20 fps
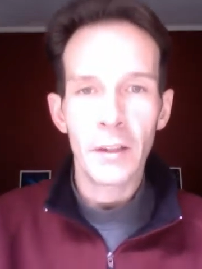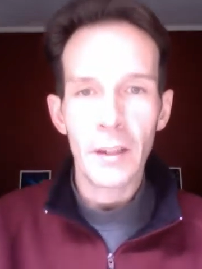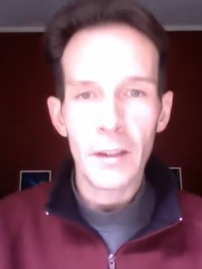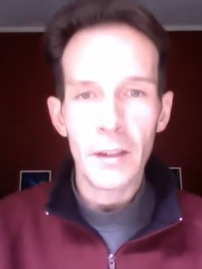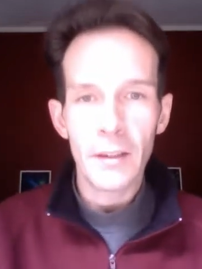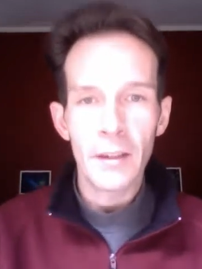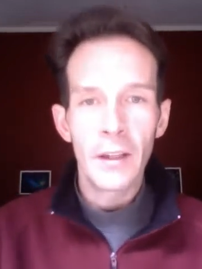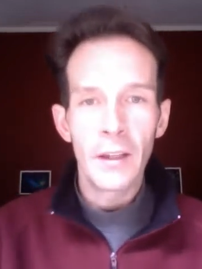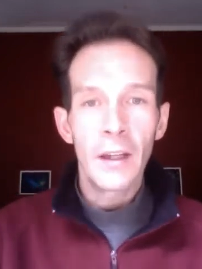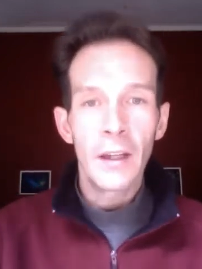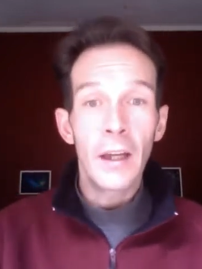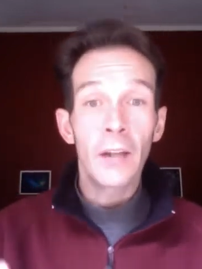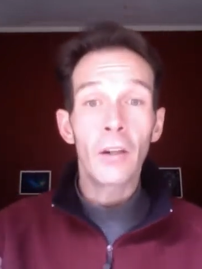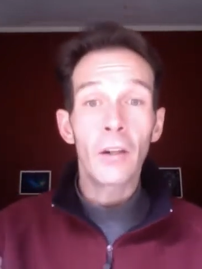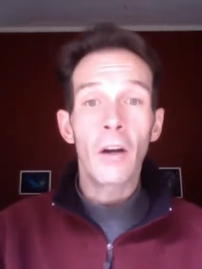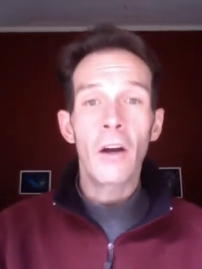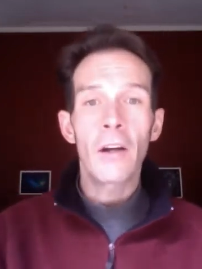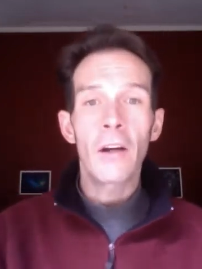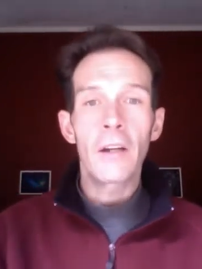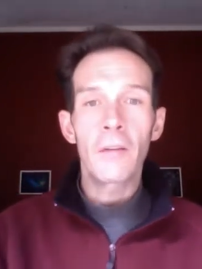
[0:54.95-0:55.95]
this
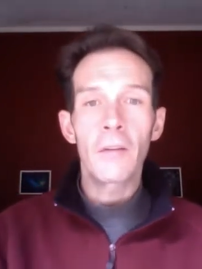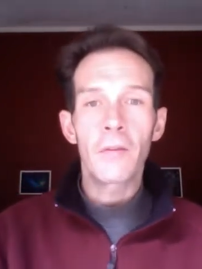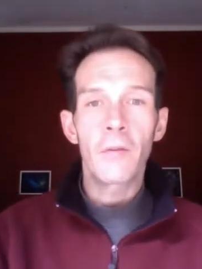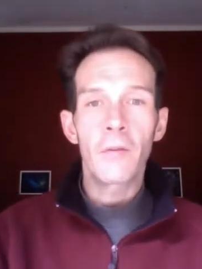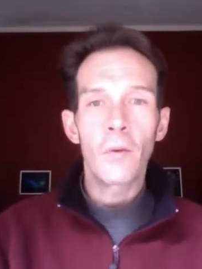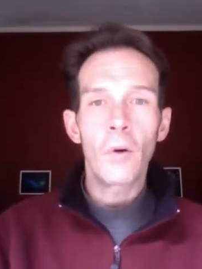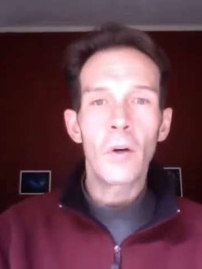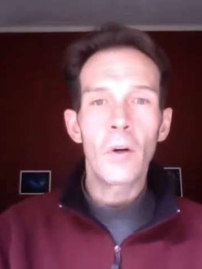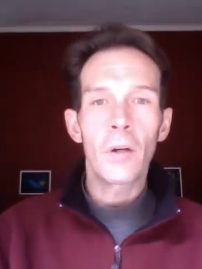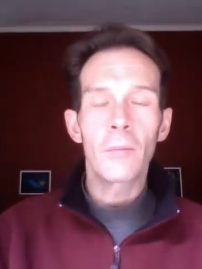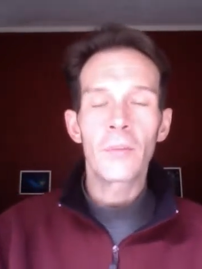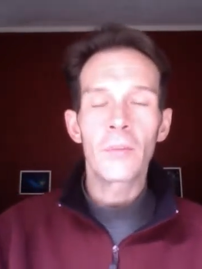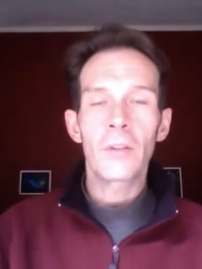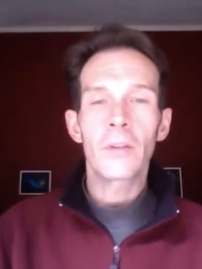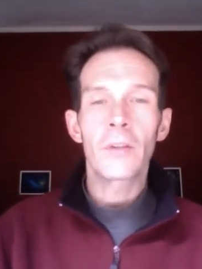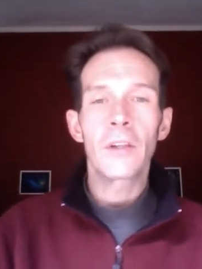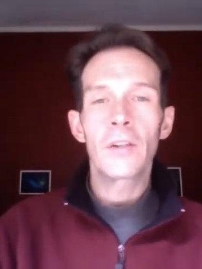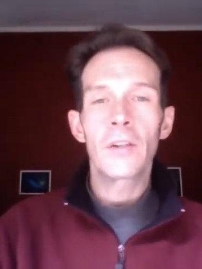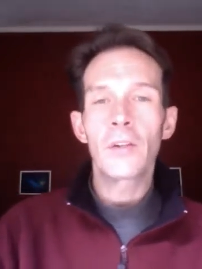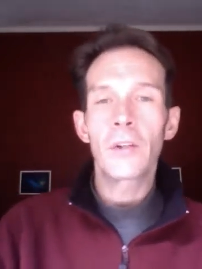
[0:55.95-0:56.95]
incarnate form,
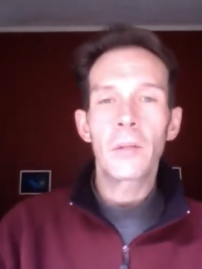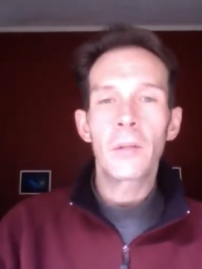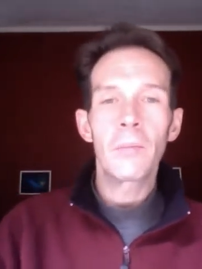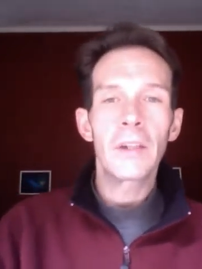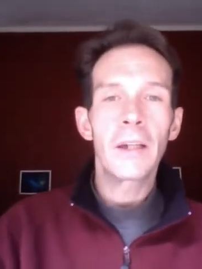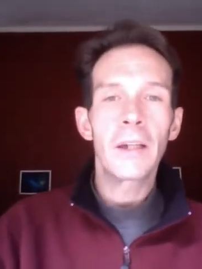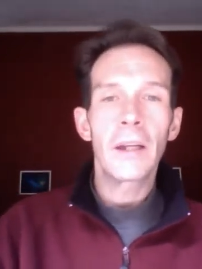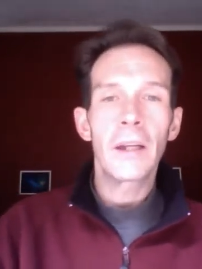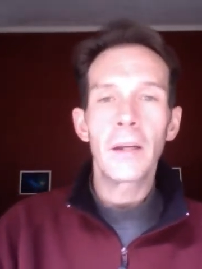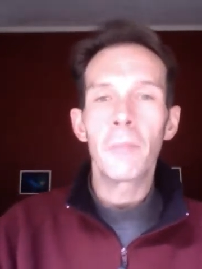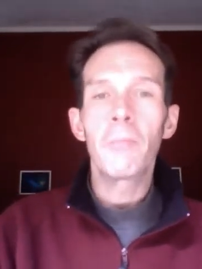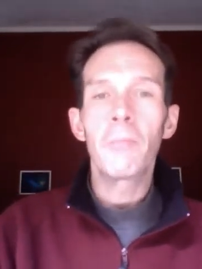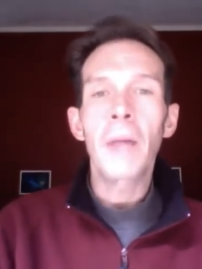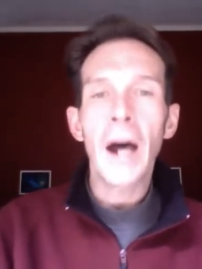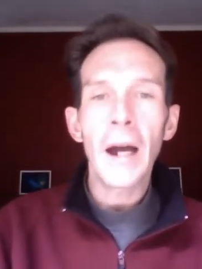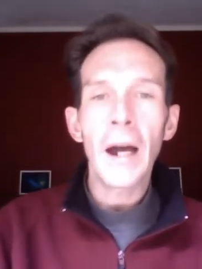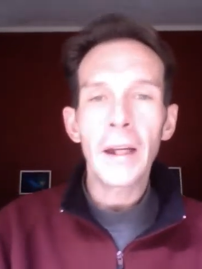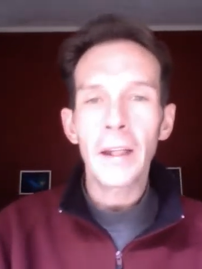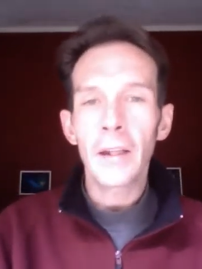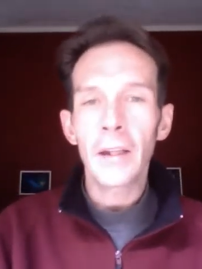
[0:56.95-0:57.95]
so that you can begin
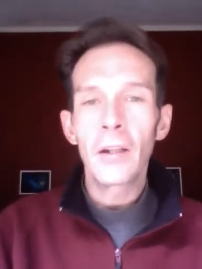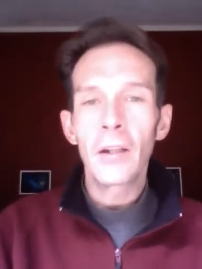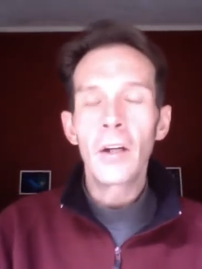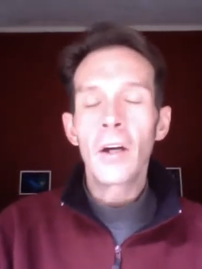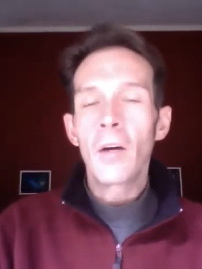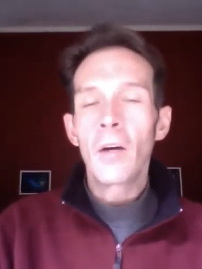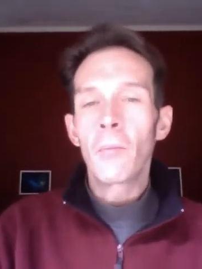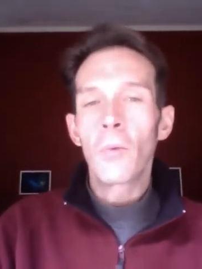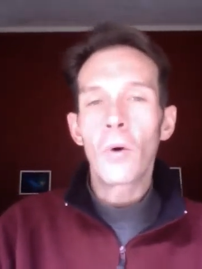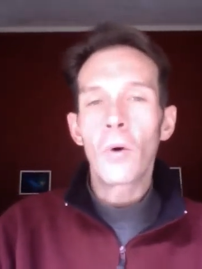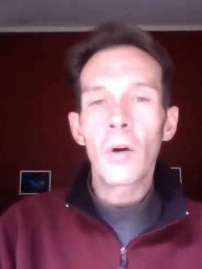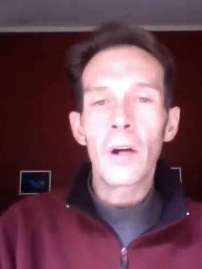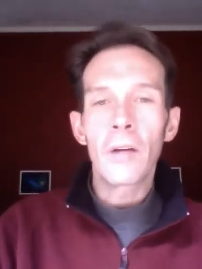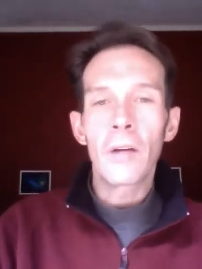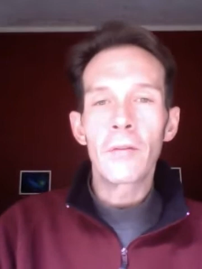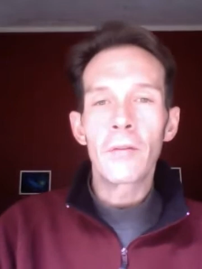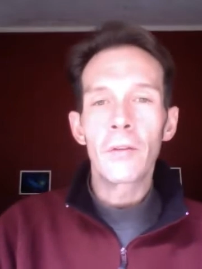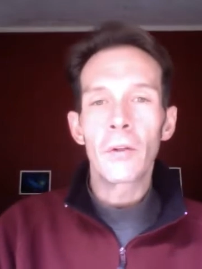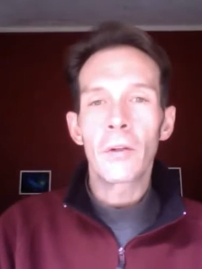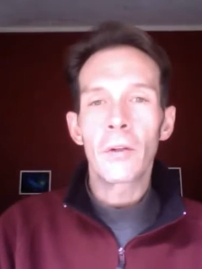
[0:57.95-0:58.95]
embodying more
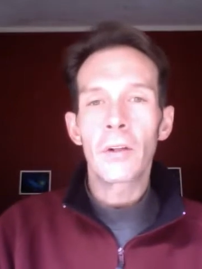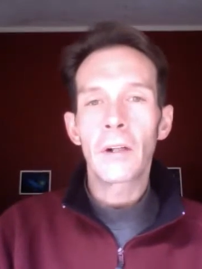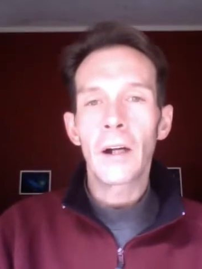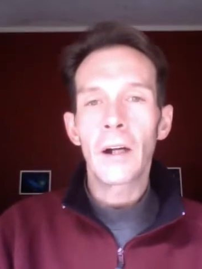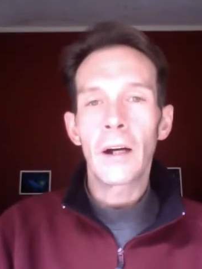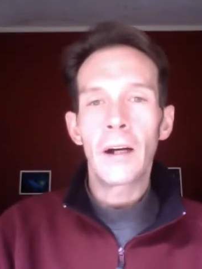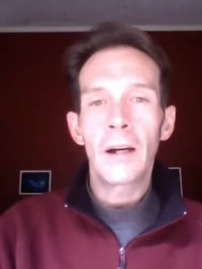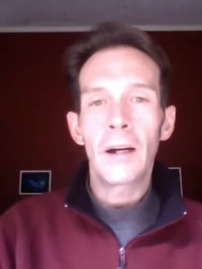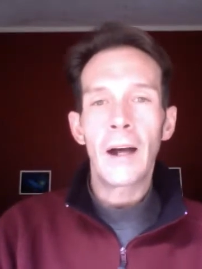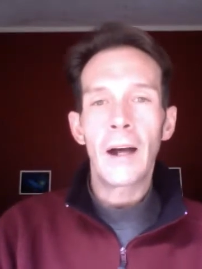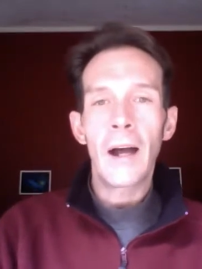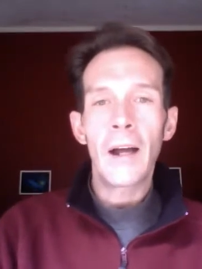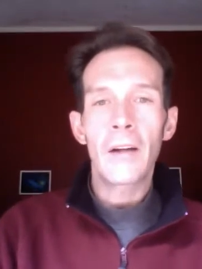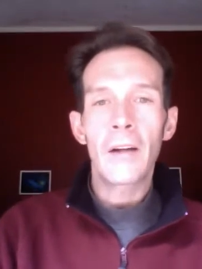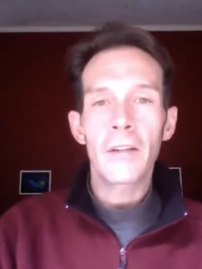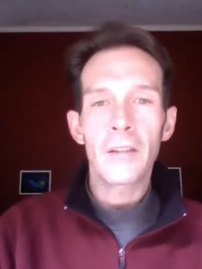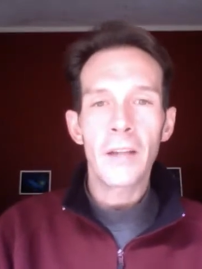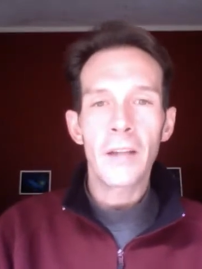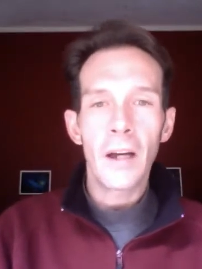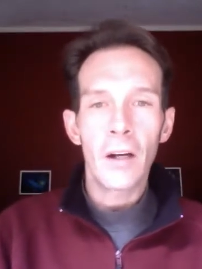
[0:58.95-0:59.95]
of your
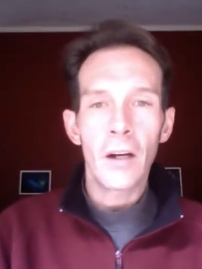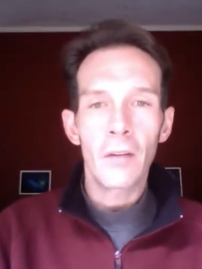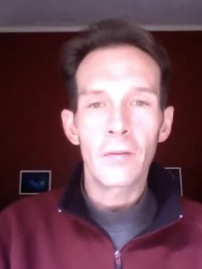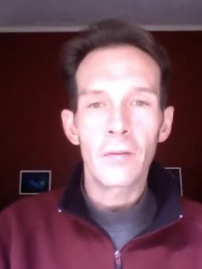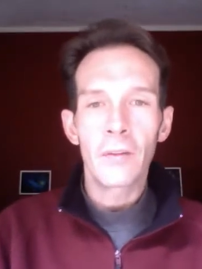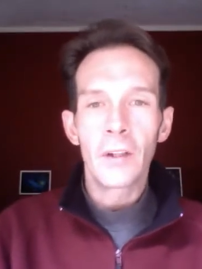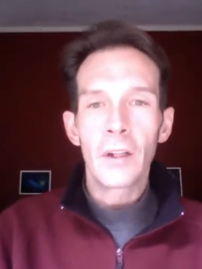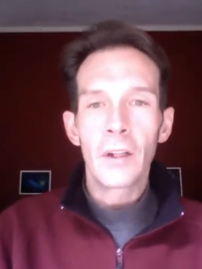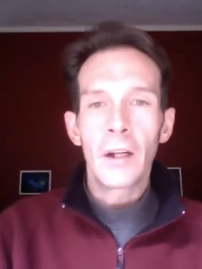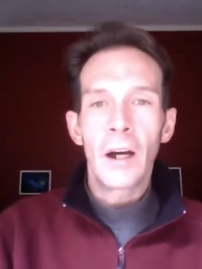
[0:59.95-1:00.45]
higher self.